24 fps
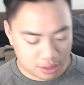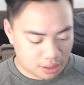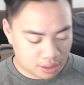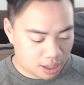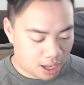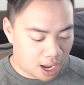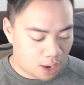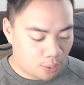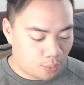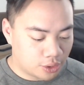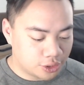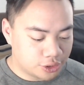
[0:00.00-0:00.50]

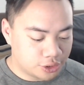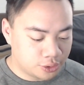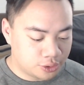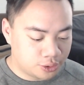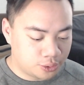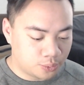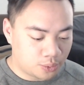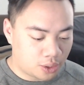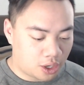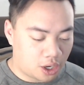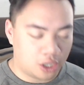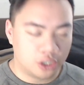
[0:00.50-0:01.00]
I want you
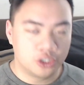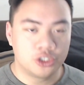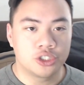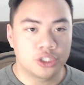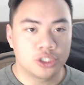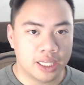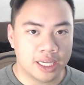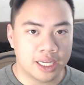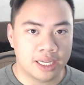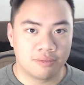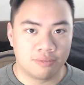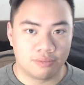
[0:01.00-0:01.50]
to
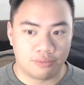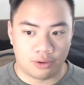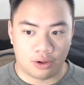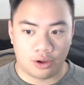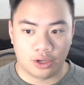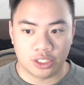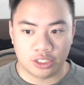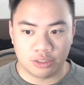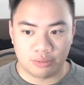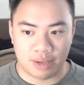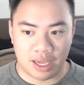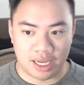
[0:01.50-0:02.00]
undulate
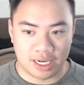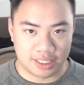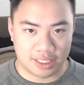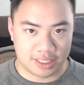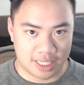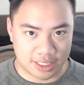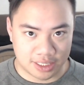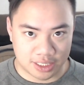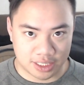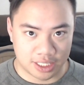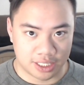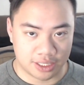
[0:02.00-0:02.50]
volume and
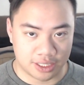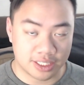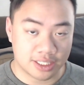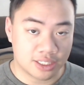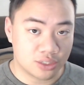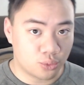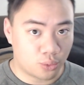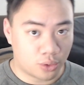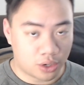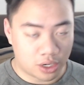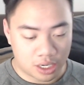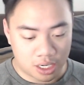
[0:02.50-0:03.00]
intensity. This is
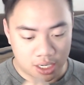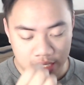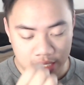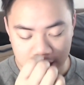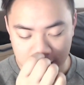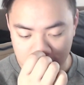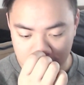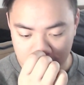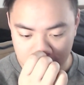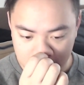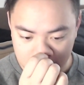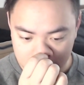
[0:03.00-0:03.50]
where
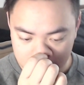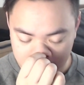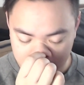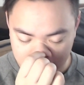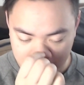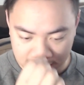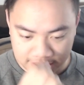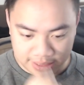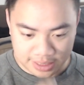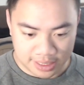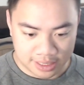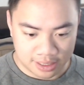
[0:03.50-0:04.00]
the
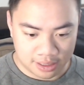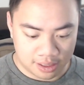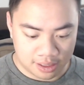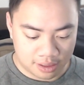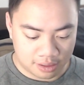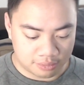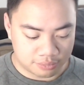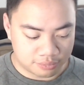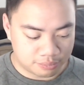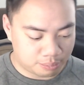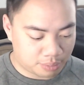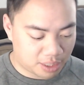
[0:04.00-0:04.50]
idea
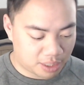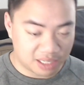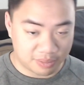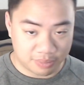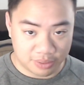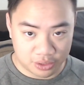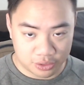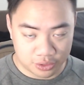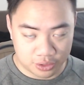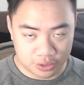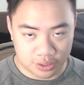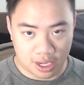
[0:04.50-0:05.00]
of
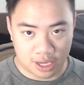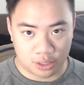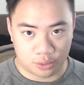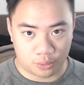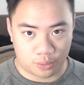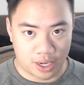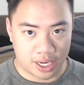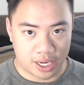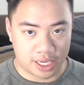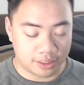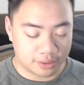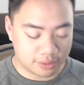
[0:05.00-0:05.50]
bodybuilders got it
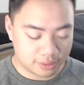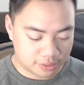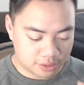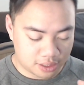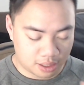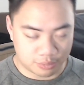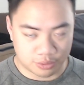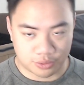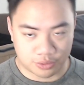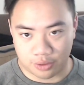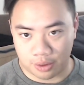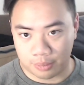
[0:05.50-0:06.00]
right
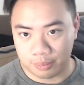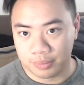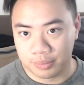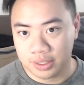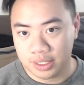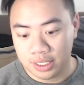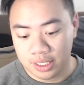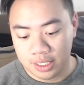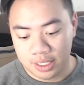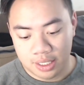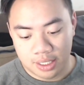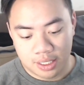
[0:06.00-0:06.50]
comes from.
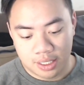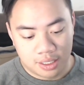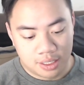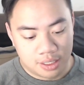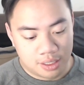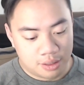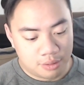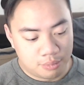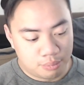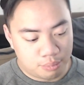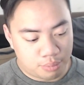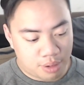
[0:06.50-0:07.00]

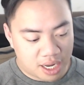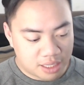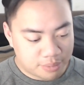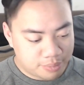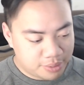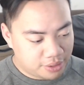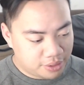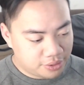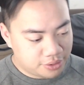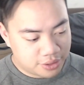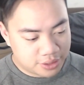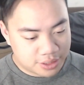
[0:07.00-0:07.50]

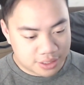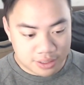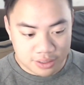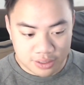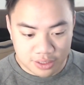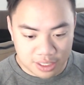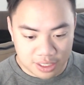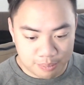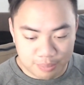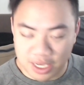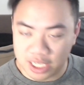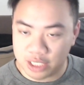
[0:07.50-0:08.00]
Bodybuilders,
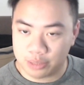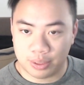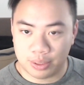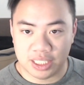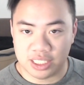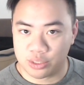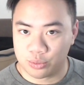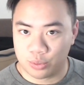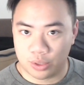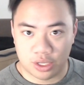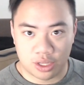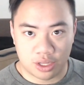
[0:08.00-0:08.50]
the bench press
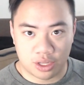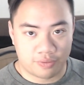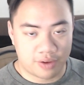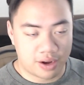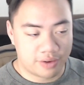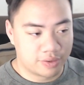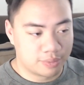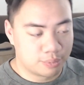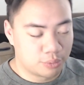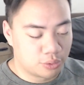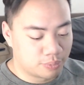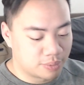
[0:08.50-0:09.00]
is one of their
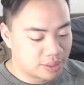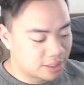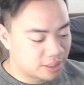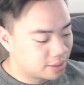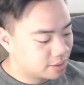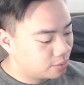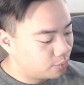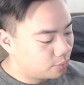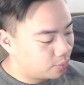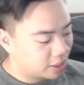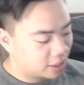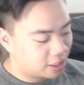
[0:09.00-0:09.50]
favorite movements.
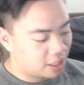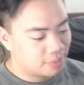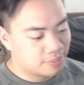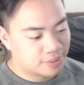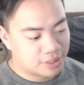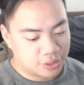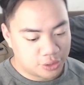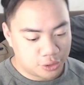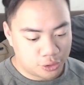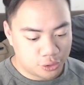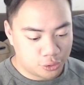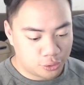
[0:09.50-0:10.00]
When it comes
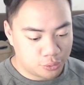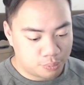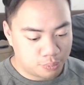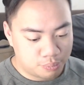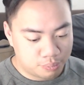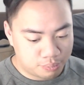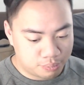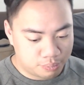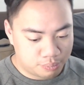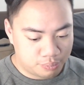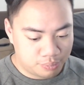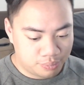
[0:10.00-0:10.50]
to
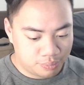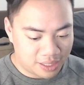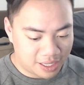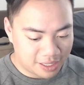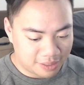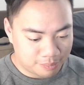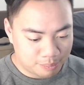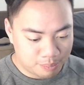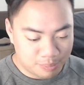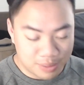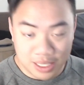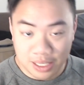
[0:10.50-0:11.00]
like
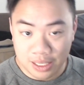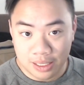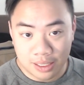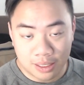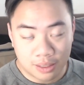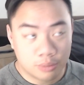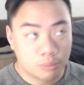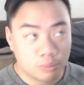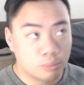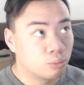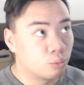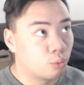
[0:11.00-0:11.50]
me,
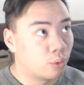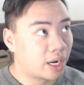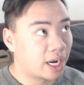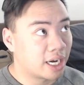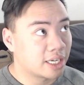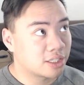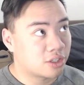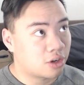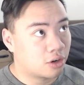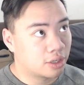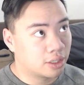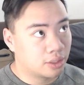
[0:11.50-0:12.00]
when I
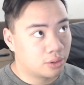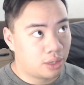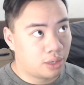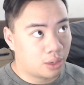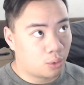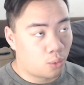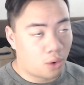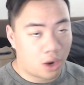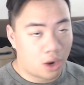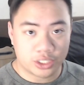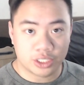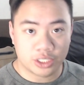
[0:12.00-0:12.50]
started like
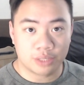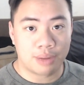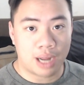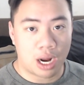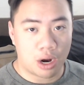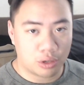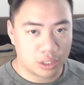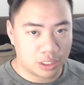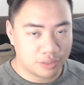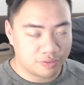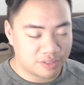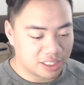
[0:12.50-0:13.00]
watching
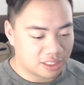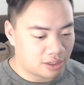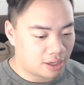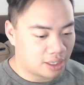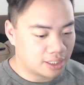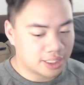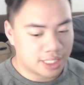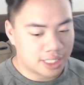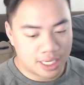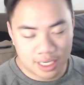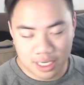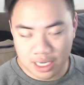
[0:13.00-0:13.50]
powerlifting
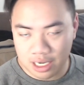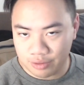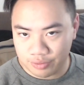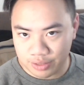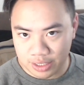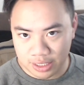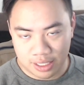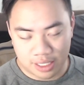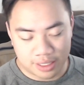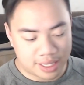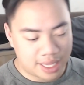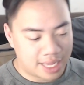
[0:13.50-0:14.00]
content and
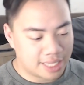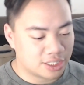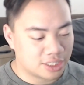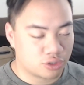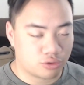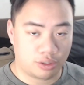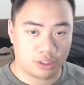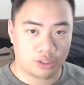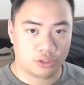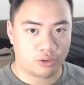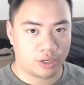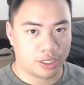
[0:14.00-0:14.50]
everything like that,
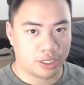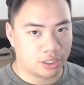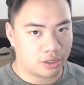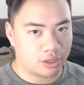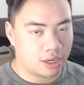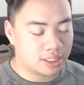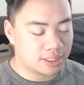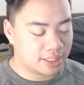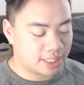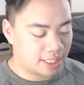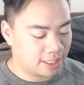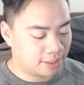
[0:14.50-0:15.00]
strength training
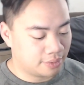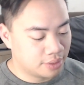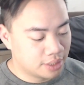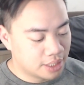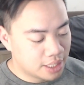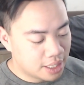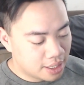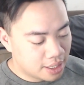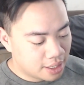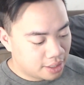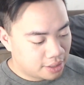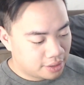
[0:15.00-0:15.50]
content,
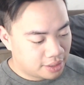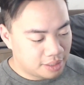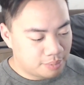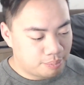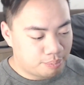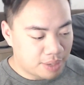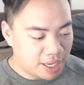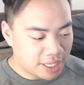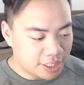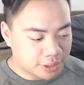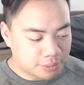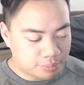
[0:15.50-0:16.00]
the
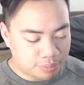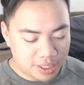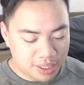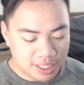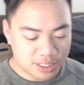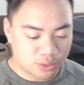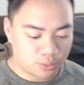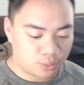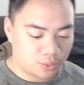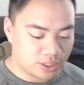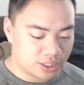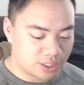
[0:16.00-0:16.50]
bench
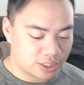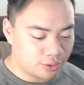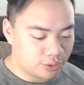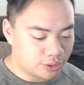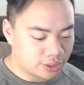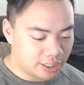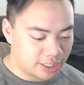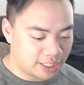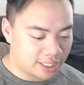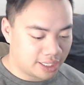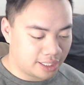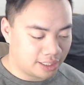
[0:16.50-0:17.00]
press was
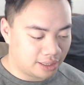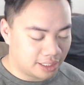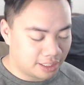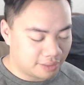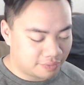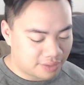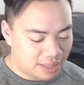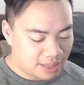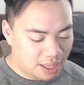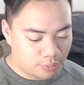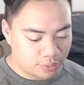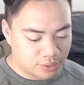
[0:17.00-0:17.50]
usually a
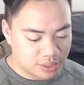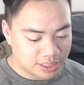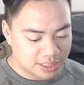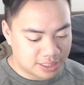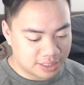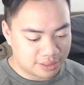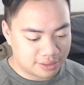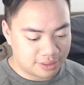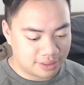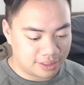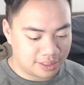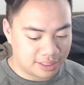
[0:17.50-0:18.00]
lift that
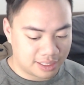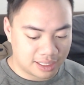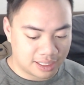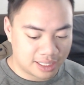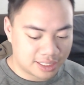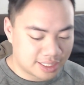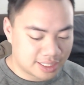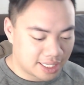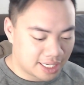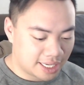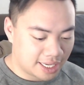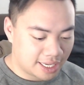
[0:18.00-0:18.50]
was
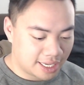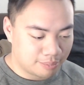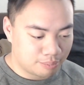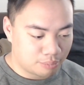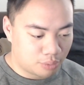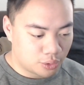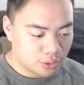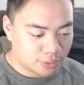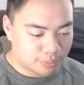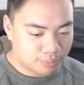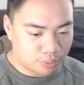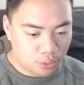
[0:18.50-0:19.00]
let's say in
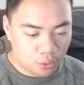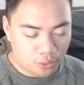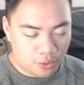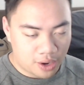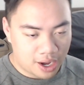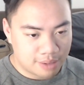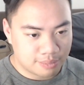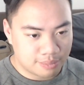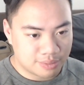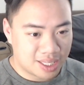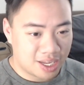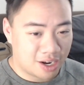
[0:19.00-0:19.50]
most
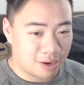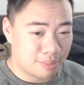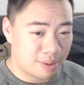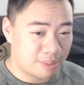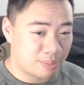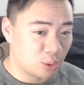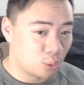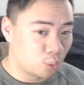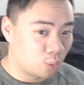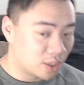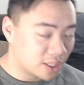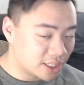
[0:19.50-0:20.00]
programs, they're
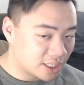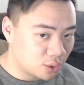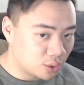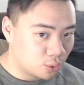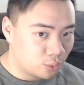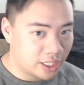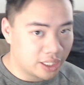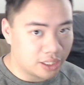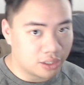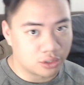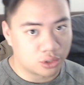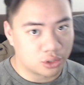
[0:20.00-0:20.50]
maybe once a
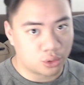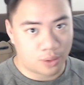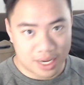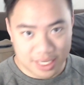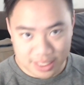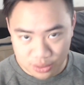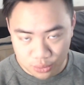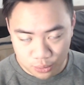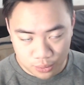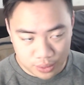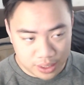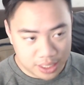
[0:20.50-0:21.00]
week or
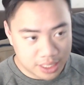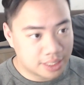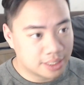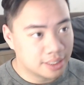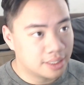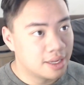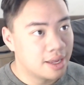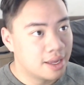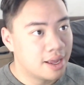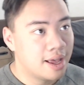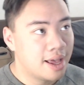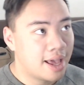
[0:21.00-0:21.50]
twice a week.
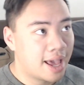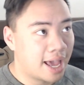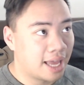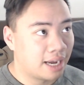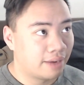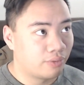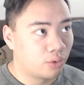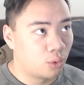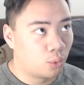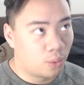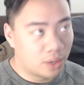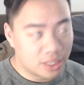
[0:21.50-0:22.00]
And
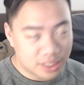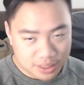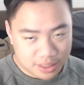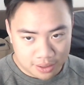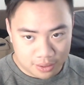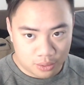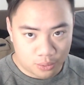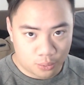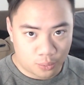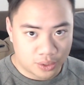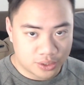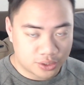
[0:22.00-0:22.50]
if it was
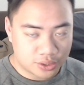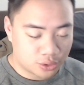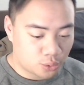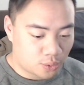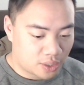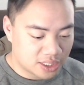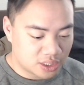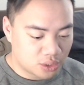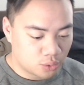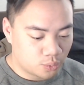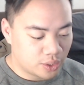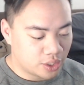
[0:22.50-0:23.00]
there once or
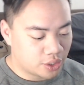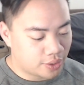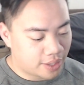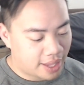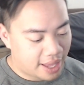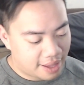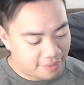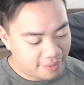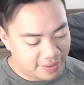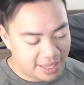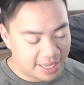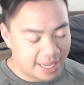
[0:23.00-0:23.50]
twice a week, you
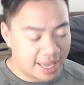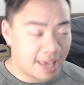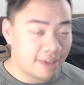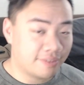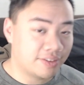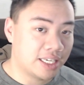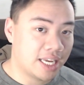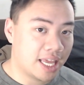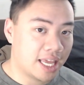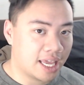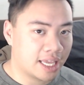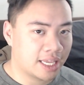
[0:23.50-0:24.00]
have a heavy
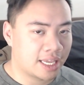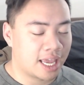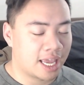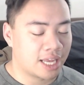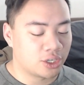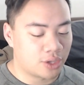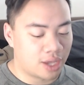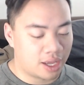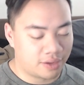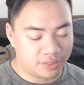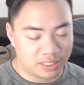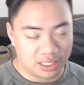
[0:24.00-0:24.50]
day and
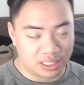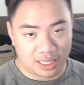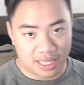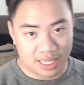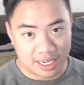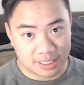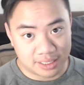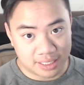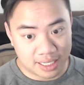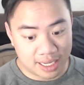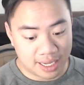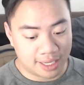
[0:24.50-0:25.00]
you have a
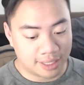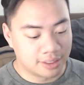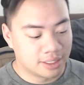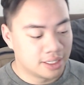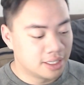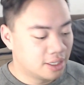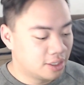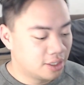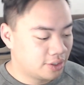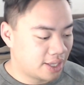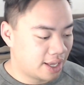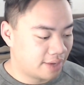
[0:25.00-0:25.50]
light day.
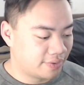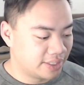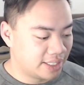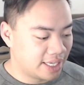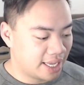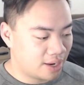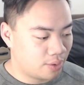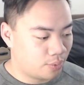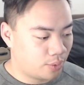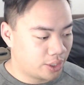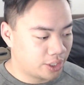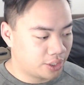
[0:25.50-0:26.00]
You have a
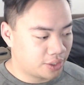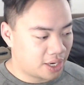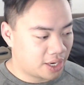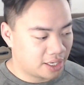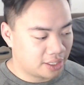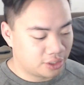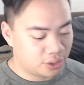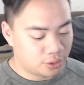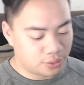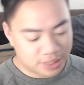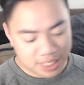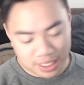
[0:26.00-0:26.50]
day where you kind
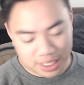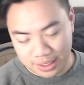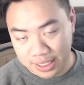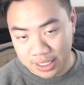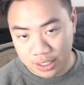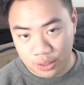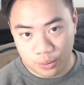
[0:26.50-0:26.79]
of do technique